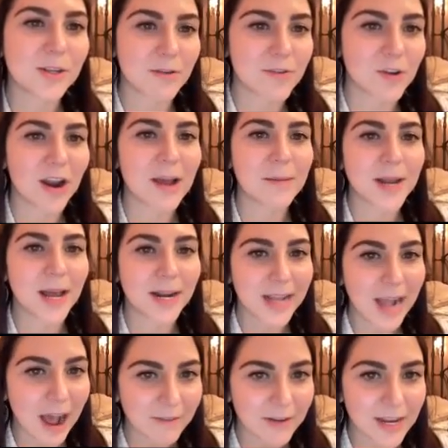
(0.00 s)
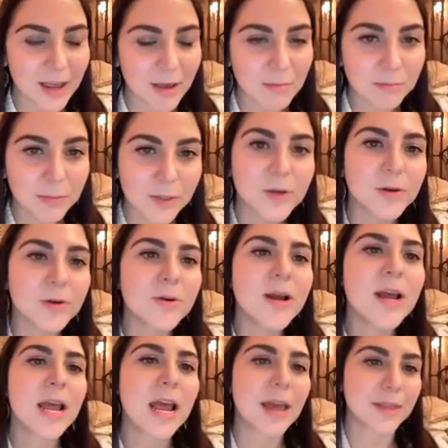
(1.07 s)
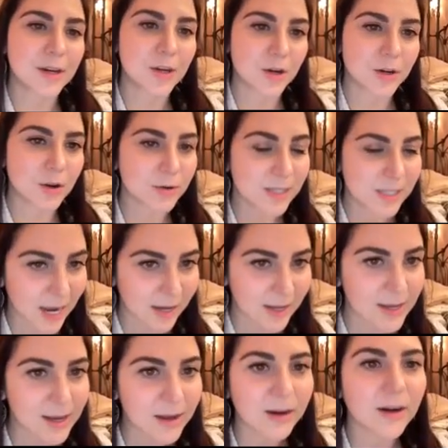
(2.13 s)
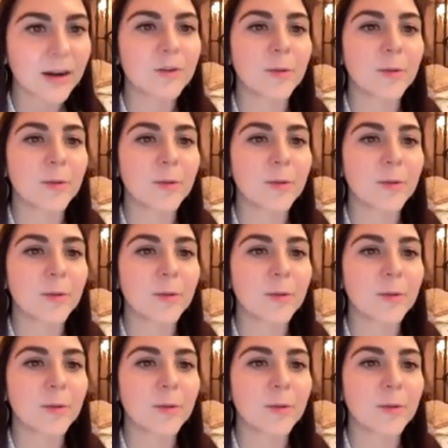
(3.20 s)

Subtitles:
So you have your amniotic cavity in blue, and then your yolk sac here.